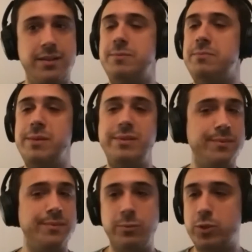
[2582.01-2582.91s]
maybe
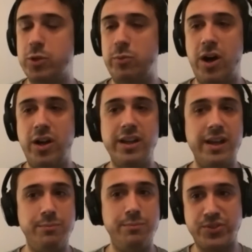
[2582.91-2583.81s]
something will go wrong
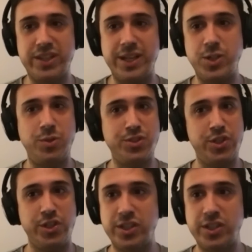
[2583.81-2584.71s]
and both signers will
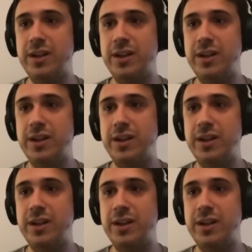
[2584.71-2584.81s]
start